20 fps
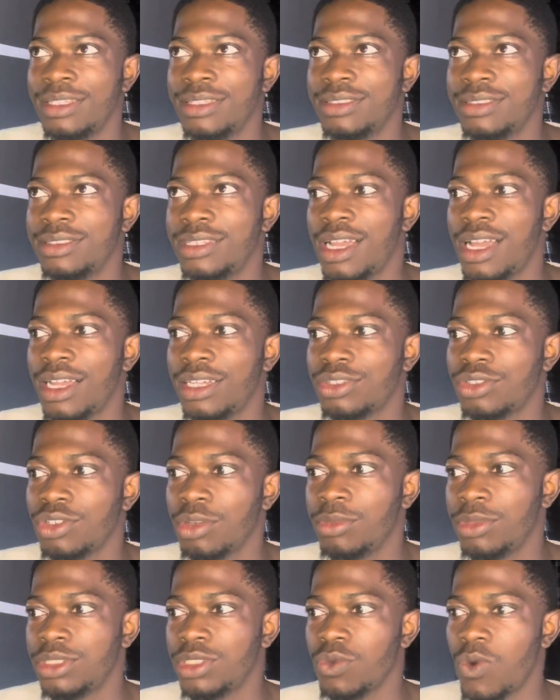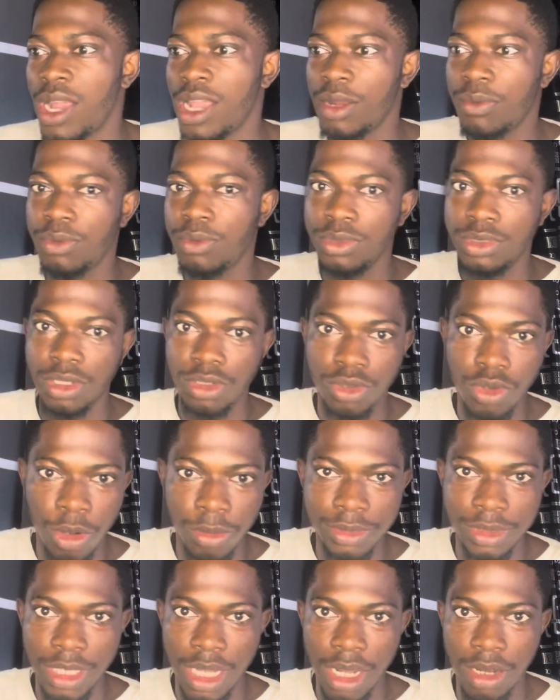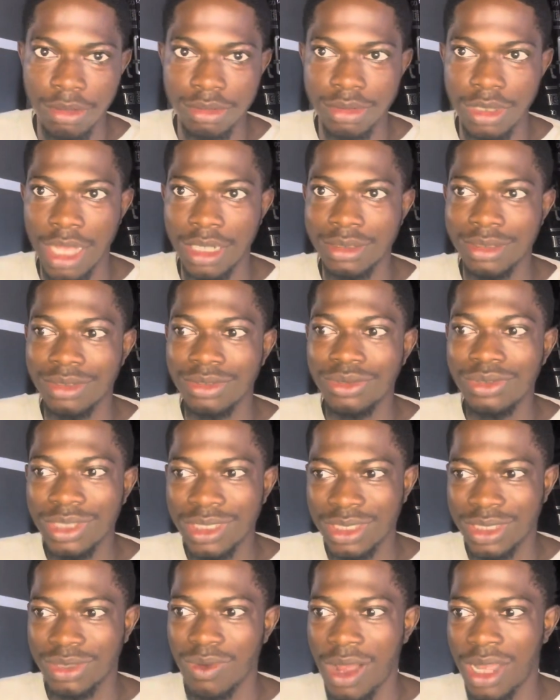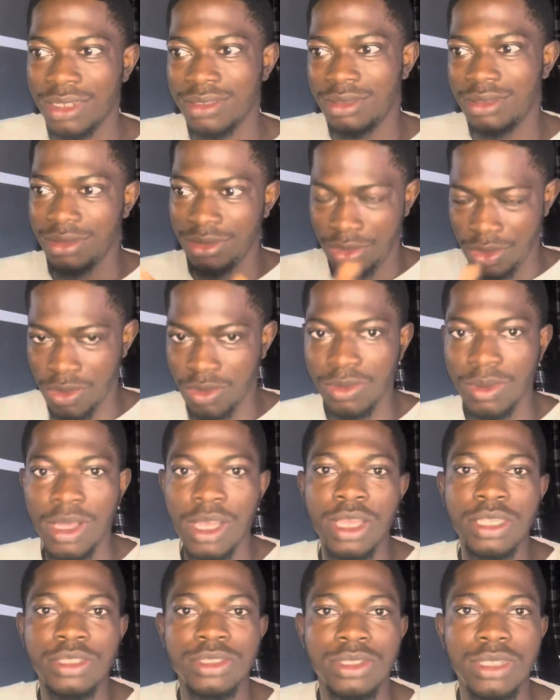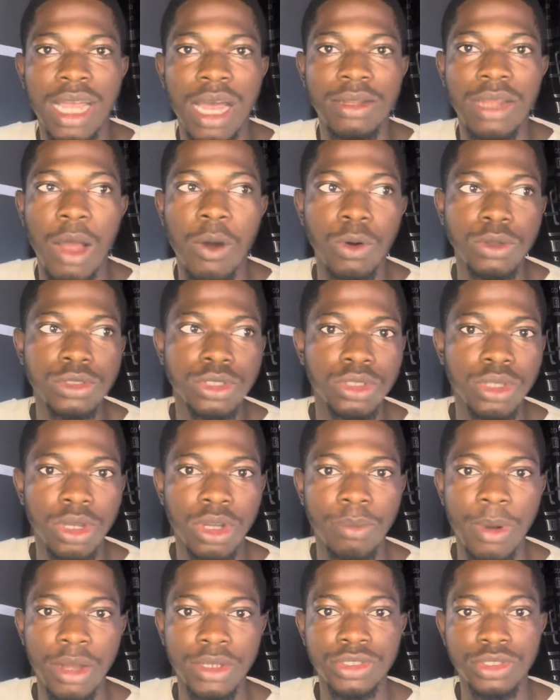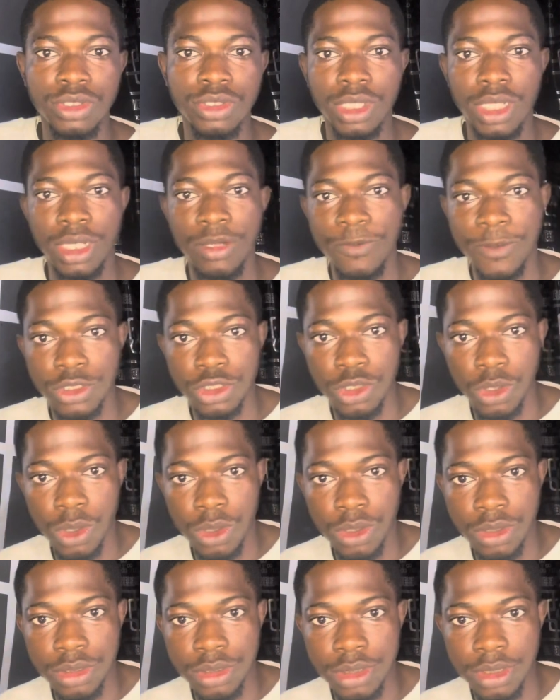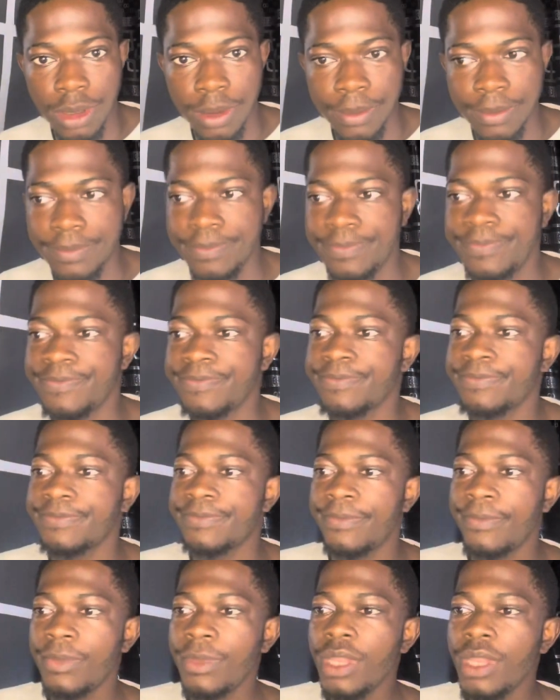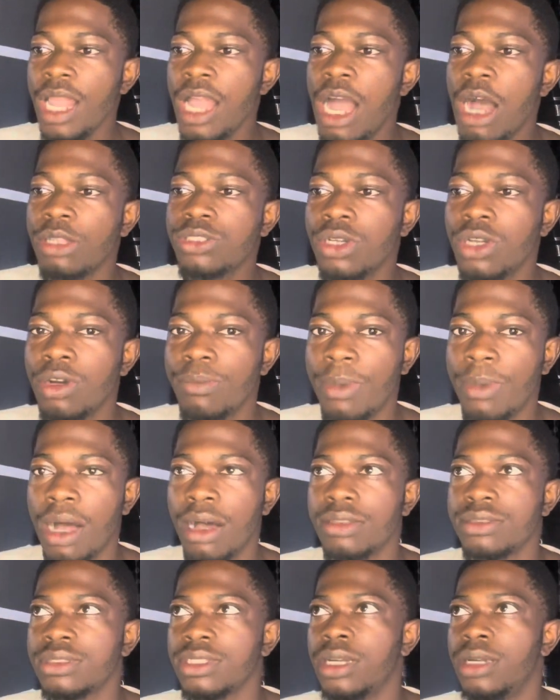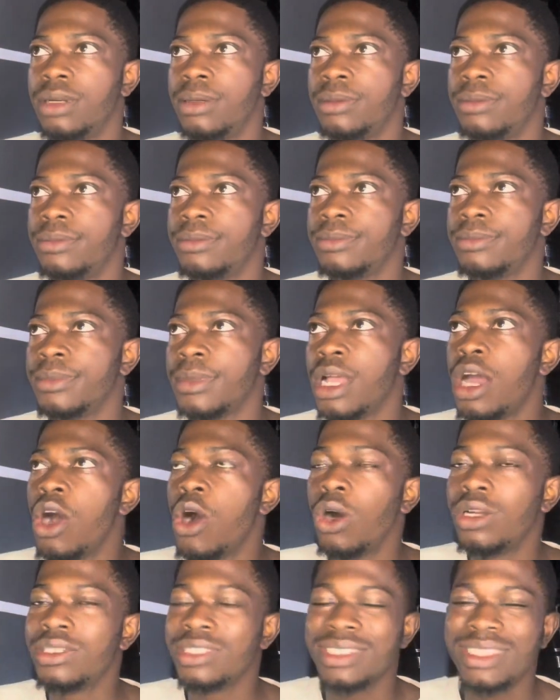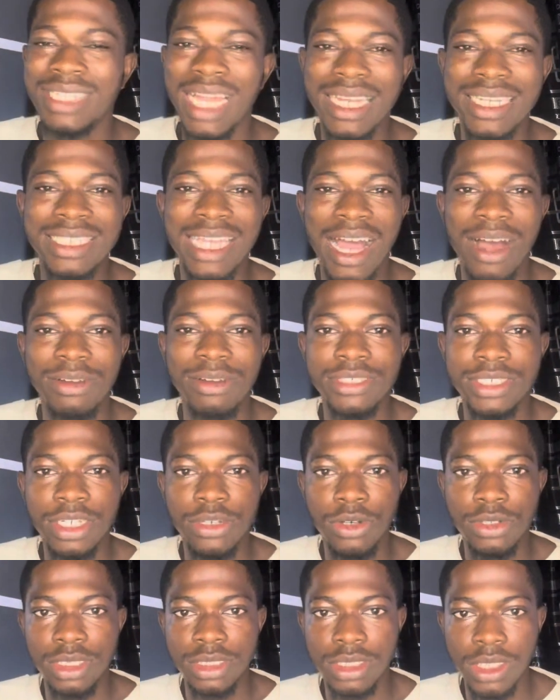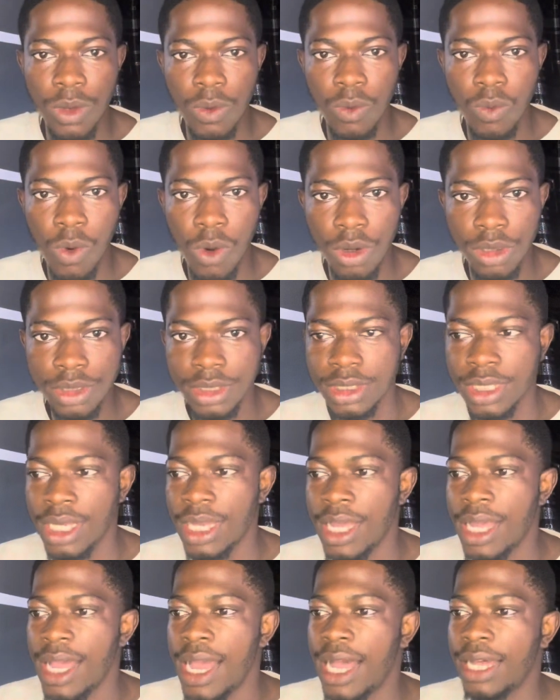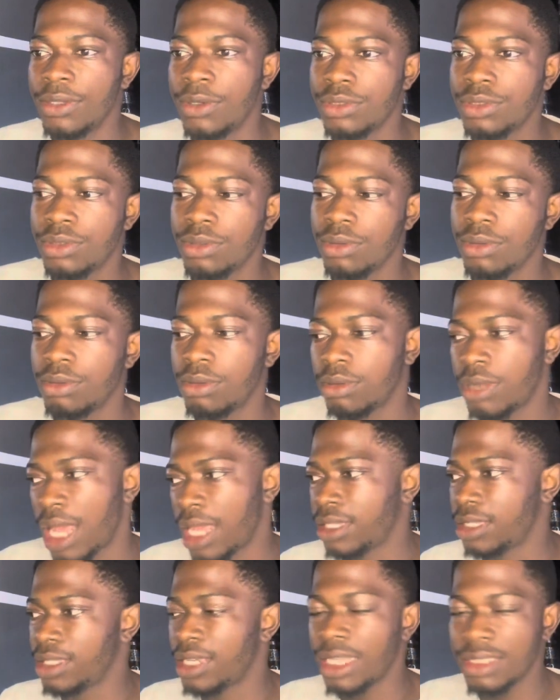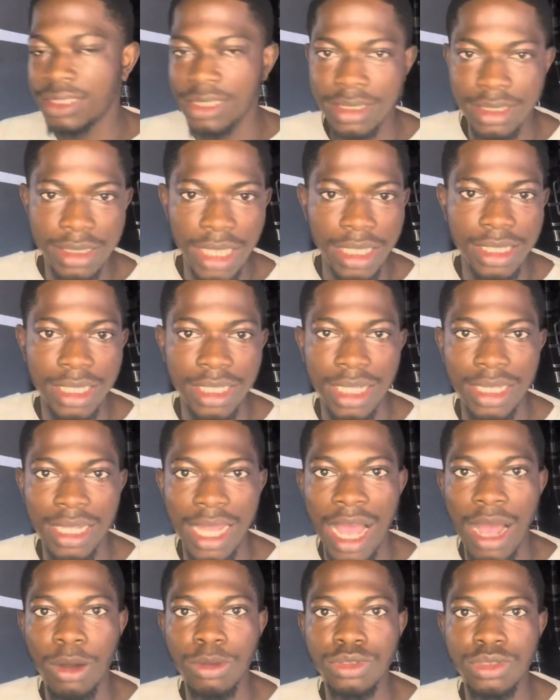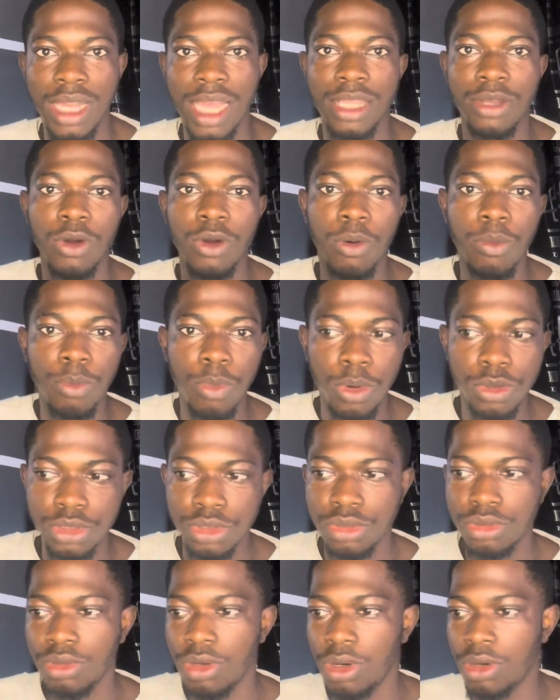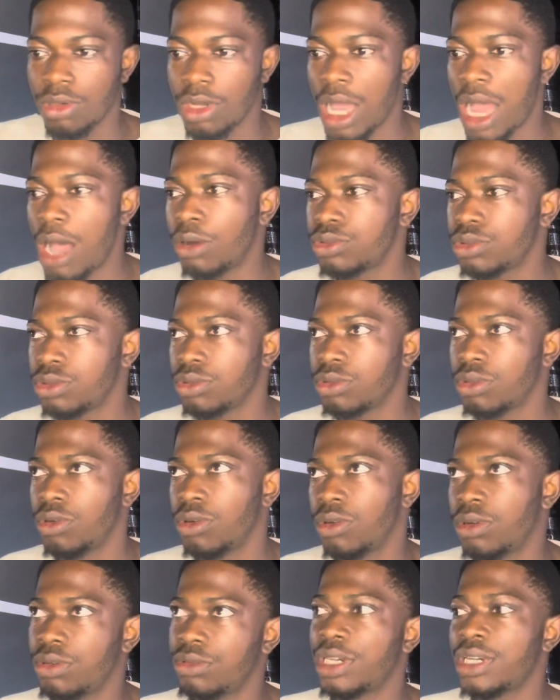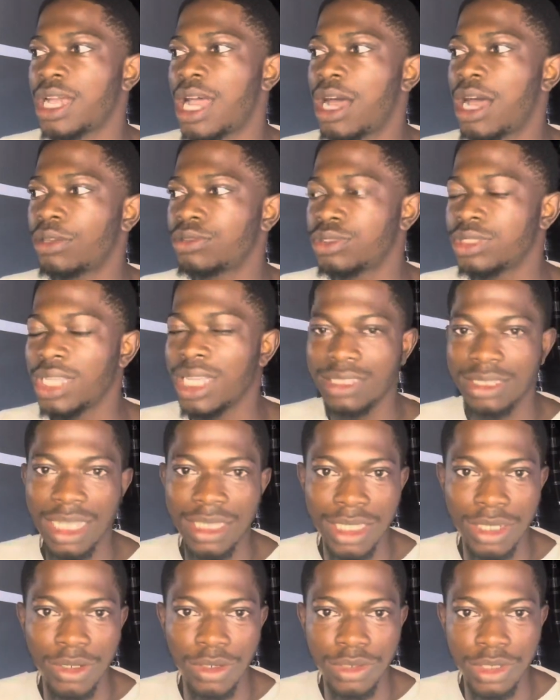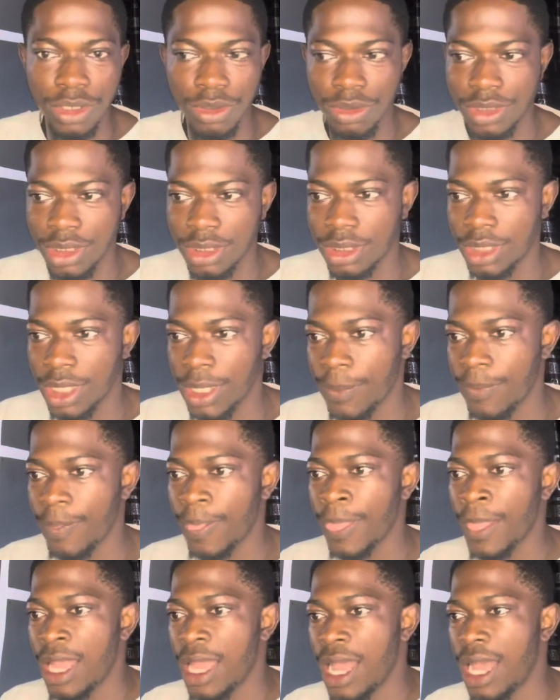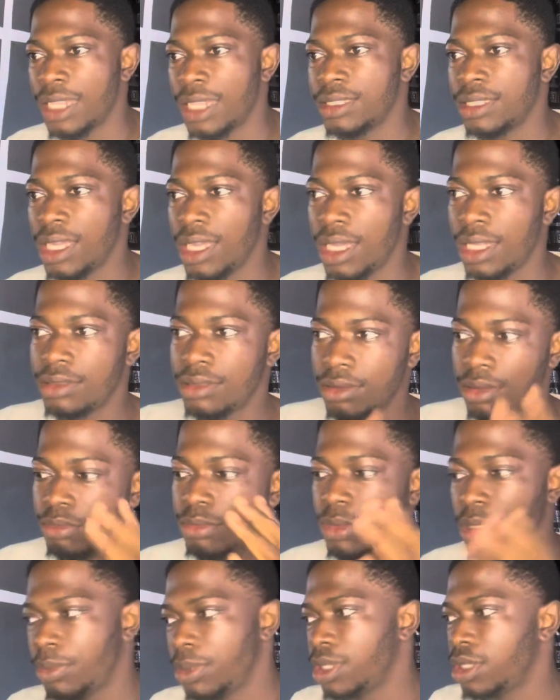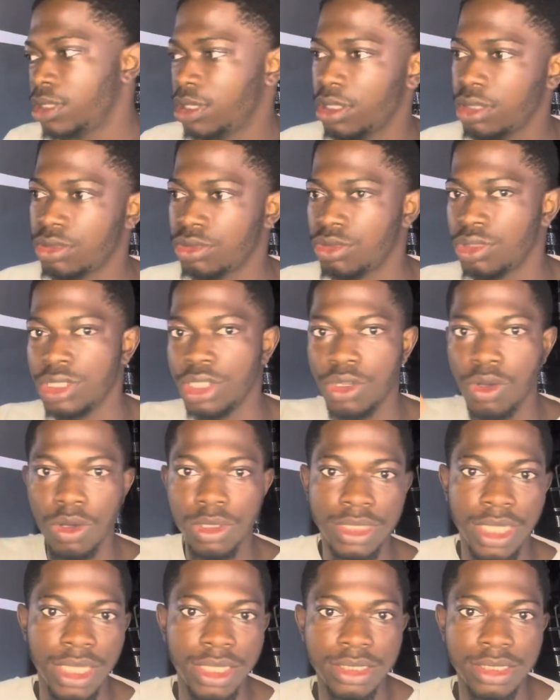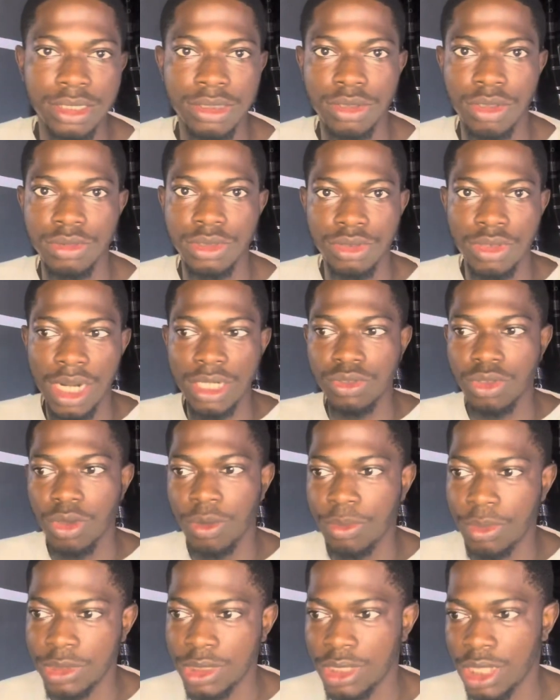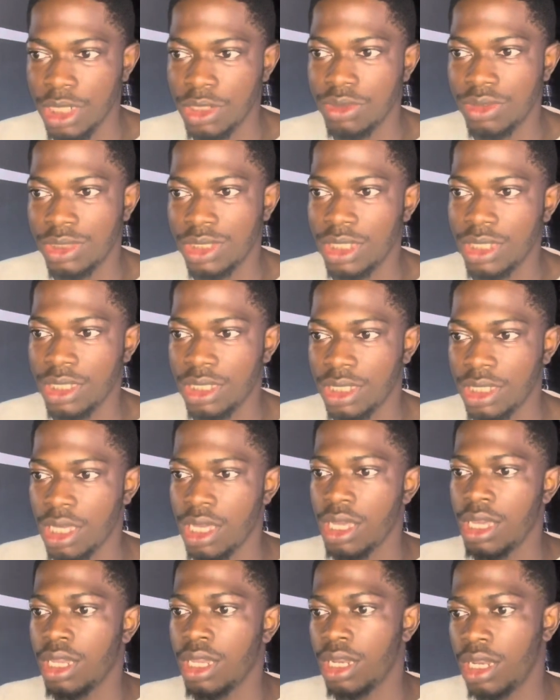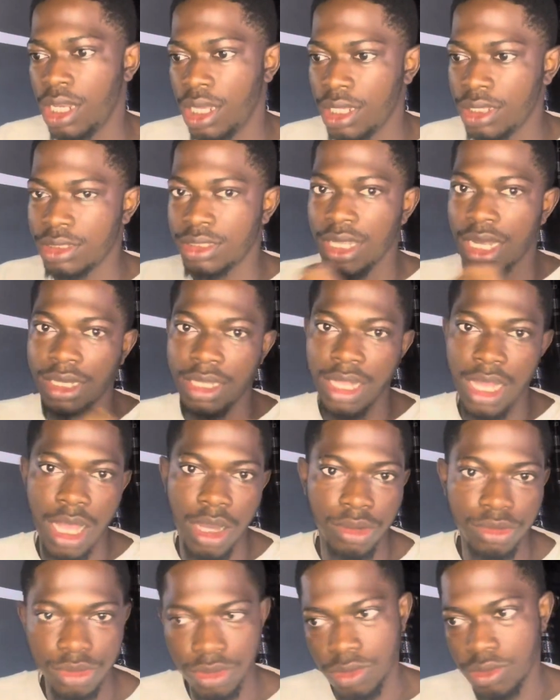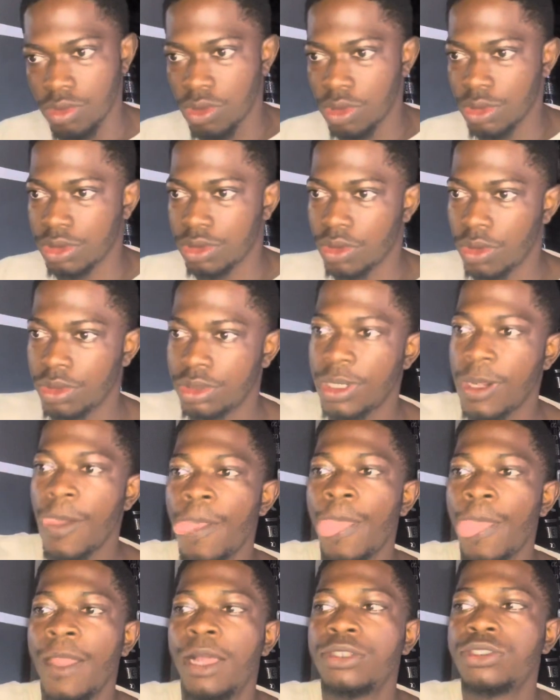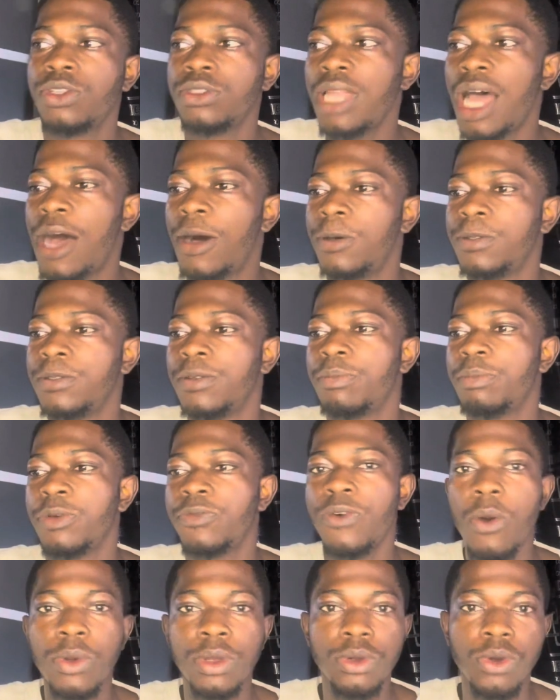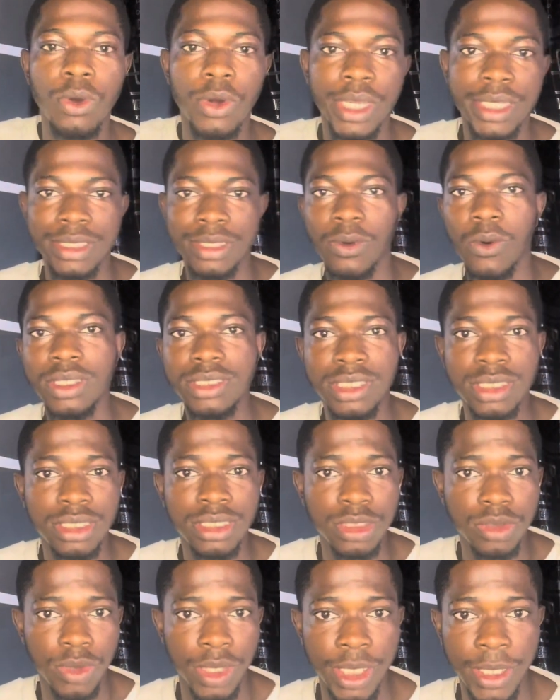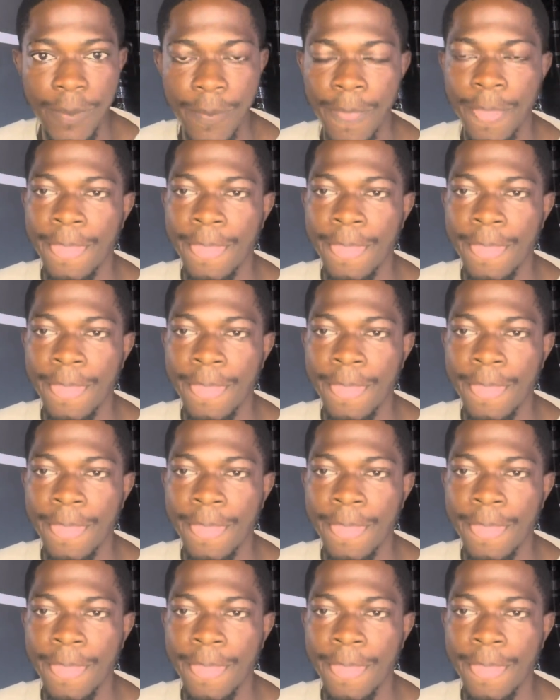there are some reasons why a product comes out and the reasons why So now I'll also talk about unique features. I'll talk about understanding how the ecosystem works, and also like getting started and how to like onboard you on how to, or rather how to get started on the ecosystem. And then maybe during the content on the write up, basically you see the links and how to what's not. So now before we go in, what is Sui?